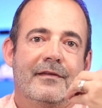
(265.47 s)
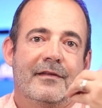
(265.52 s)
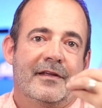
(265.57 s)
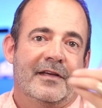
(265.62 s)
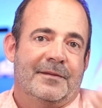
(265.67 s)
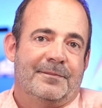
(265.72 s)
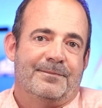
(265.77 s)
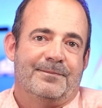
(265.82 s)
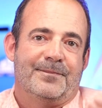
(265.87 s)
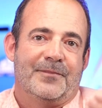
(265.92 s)

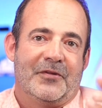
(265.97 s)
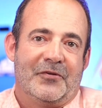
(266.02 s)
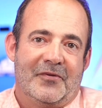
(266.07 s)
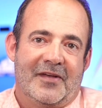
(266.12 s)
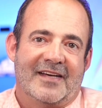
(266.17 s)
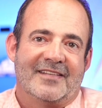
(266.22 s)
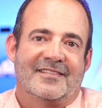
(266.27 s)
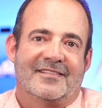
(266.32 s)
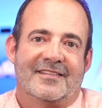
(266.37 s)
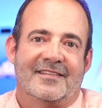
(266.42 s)
Yep, you
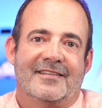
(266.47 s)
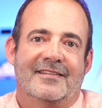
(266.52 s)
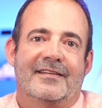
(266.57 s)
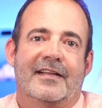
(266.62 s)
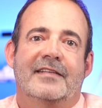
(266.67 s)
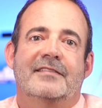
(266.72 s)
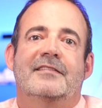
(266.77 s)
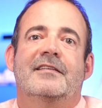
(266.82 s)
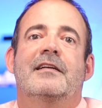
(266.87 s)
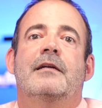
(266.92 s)
guessed it.
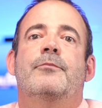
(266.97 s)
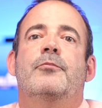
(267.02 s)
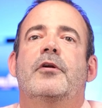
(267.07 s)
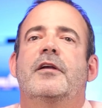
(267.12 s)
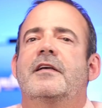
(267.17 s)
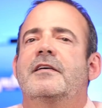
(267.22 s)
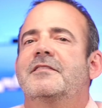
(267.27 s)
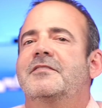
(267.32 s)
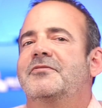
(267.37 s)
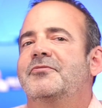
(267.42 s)
That's going to
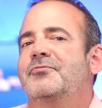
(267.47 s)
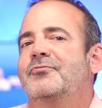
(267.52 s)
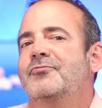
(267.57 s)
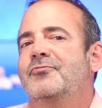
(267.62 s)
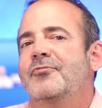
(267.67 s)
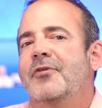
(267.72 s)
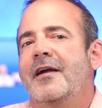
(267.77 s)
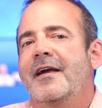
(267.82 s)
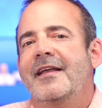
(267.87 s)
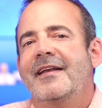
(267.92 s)
bring us
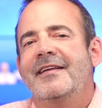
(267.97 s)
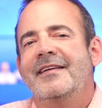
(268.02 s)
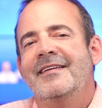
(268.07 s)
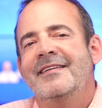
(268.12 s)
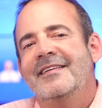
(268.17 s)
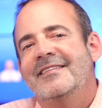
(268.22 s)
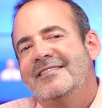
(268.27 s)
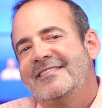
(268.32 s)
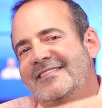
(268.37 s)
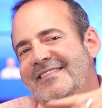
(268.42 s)
right
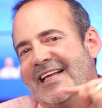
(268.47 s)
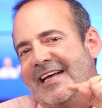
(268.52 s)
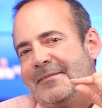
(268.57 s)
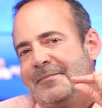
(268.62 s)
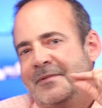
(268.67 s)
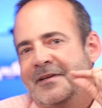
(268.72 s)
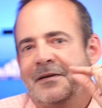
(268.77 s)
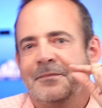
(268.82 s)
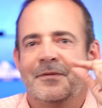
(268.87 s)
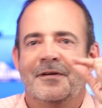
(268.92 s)
into
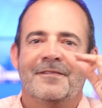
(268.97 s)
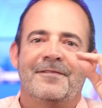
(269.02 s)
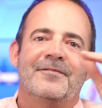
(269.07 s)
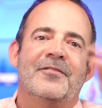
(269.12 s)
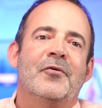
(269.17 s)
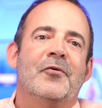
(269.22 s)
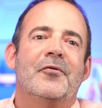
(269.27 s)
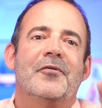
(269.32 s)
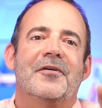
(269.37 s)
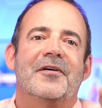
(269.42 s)
step number
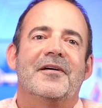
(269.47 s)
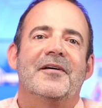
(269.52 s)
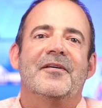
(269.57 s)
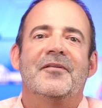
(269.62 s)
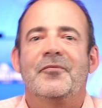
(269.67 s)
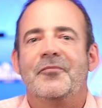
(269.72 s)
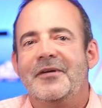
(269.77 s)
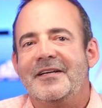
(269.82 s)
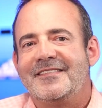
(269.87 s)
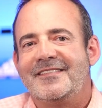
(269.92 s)

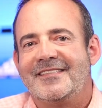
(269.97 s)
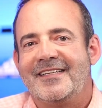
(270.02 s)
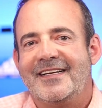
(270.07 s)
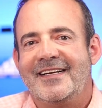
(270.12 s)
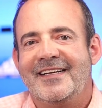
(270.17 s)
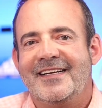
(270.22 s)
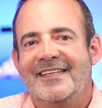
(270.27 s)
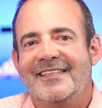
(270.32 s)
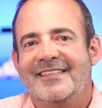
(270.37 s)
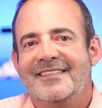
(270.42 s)
4, which
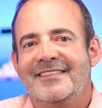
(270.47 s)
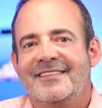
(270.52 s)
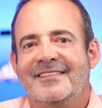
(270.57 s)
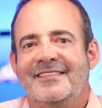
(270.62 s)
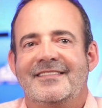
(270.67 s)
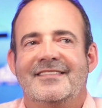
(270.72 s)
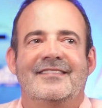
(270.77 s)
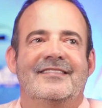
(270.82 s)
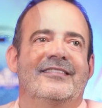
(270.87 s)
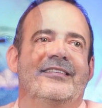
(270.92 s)

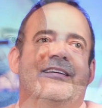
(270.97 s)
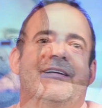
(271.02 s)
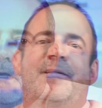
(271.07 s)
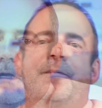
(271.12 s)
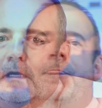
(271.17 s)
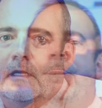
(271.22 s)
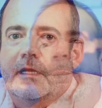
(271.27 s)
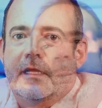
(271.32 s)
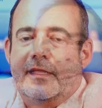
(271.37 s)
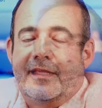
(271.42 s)
is
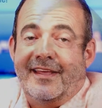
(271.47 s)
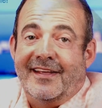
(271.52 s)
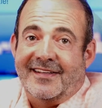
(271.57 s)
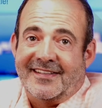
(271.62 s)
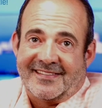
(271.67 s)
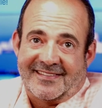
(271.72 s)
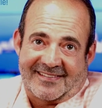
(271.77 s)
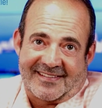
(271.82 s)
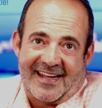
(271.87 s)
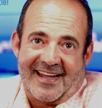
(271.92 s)
get
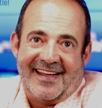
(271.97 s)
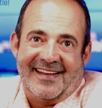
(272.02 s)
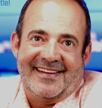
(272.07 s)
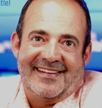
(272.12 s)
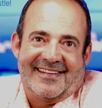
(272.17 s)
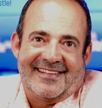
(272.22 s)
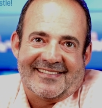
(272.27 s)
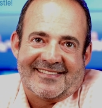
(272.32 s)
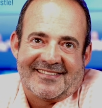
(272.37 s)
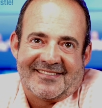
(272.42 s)
a side
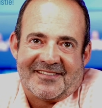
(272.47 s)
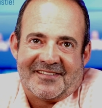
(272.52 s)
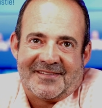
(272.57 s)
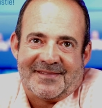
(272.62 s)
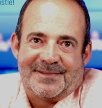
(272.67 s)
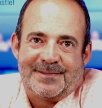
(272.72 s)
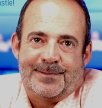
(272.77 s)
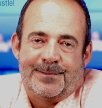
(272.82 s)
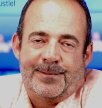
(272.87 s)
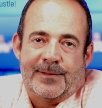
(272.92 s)

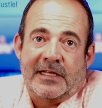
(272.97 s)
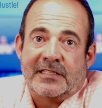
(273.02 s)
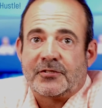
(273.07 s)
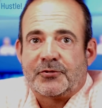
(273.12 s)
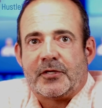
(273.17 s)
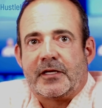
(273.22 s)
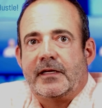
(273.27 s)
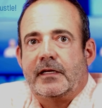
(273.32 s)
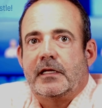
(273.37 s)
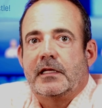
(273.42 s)
hustle.
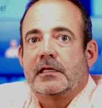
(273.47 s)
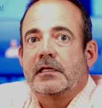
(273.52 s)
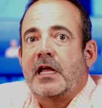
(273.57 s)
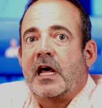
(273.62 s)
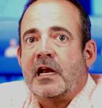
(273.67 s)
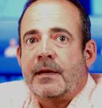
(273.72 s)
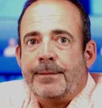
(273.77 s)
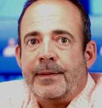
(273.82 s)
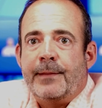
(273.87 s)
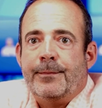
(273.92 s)
That's right. A
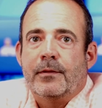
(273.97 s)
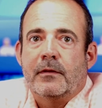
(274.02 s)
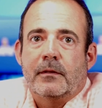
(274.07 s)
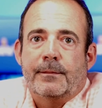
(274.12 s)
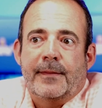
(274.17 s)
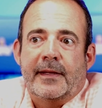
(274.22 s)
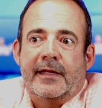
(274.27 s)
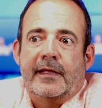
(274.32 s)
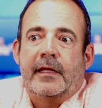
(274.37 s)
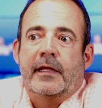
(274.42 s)
lot of people are
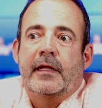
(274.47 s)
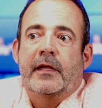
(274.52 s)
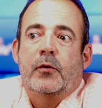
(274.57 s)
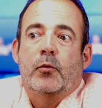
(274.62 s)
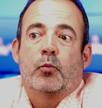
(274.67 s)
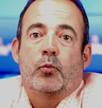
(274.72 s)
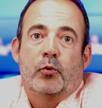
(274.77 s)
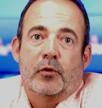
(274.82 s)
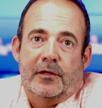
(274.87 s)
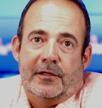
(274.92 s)
making
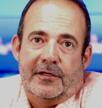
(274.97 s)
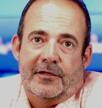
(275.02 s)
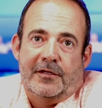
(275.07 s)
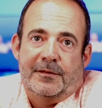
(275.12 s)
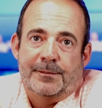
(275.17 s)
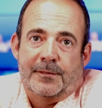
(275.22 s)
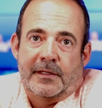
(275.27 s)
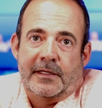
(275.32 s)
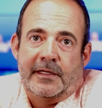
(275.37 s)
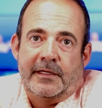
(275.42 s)
really
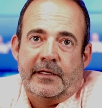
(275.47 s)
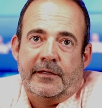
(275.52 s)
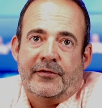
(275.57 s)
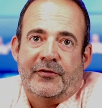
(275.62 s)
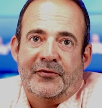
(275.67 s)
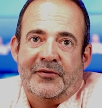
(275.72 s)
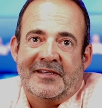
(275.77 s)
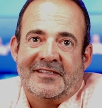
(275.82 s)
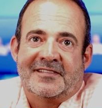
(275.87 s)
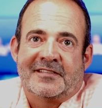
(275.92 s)
good money
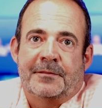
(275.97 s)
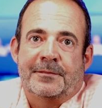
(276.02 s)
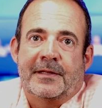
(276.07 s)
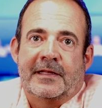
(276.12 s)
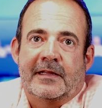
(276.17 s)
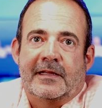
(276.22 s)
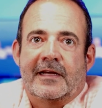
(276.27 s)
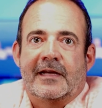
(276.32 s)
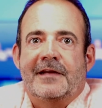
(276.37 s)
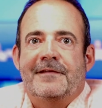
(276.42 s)
doing
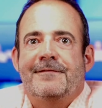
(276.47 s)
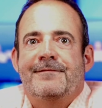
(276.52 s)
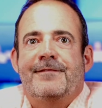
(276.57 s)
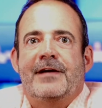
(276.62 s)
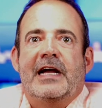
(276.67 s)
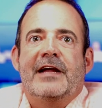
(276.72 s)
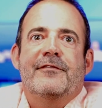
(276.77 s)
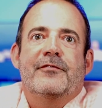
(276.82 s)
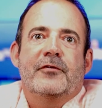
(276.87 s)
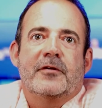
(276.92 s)
something like
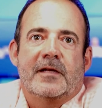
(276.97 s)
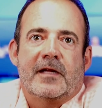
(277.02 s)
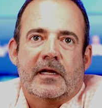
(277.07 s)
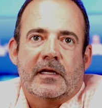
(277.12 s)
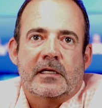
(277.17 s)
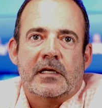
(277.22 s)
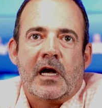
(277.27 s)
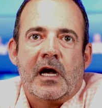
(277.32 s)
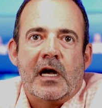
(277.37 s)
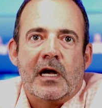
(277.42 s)

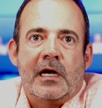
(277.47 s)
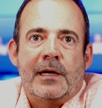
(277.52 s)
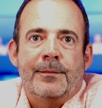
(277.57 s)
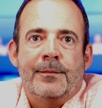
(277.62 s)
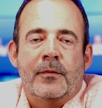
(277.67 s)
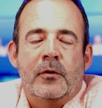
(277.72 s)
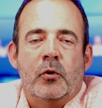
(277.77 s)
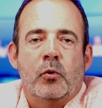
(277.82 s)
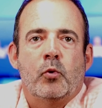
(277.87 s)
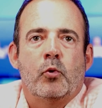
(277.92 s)

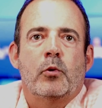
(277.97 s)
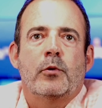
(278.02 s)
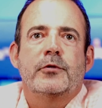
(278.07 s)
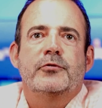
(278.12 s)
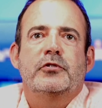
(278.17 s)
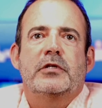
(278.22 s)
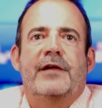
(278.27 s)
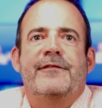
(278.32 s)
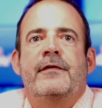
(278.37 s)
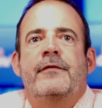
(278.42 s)
Fiverr.com or
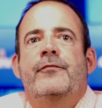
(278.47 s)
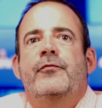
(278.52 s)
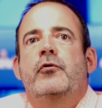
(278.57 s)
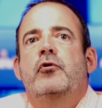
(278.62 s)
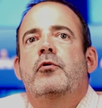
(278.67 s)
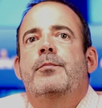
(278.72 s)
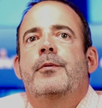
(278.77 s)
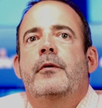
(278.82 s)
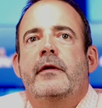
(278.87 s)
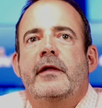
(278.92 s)
driving
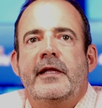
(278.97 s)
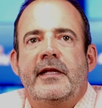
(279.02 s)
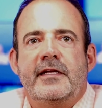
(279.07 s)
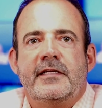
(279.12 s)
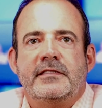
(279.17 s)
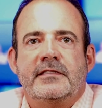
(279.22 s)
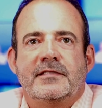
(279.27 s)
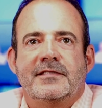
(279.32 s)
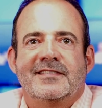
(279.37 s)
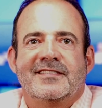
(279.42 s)
for Uber
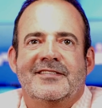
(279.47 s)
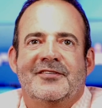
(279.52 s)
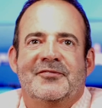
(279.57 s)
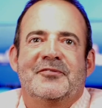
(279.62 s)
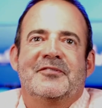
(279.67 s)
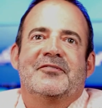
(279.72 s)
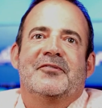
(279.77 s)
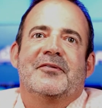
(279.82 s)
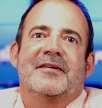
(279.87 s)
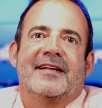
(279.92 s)
Eats
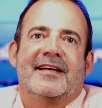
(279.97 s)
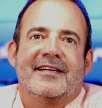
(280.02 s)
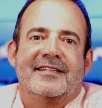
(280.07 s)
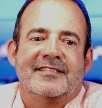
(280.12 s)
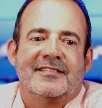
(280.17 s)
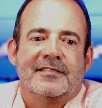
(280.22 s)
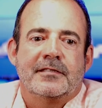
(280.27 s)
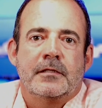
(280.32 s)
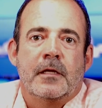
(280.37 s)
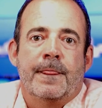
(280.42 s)
or
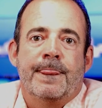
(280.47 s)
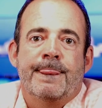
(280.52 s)
DoorDash.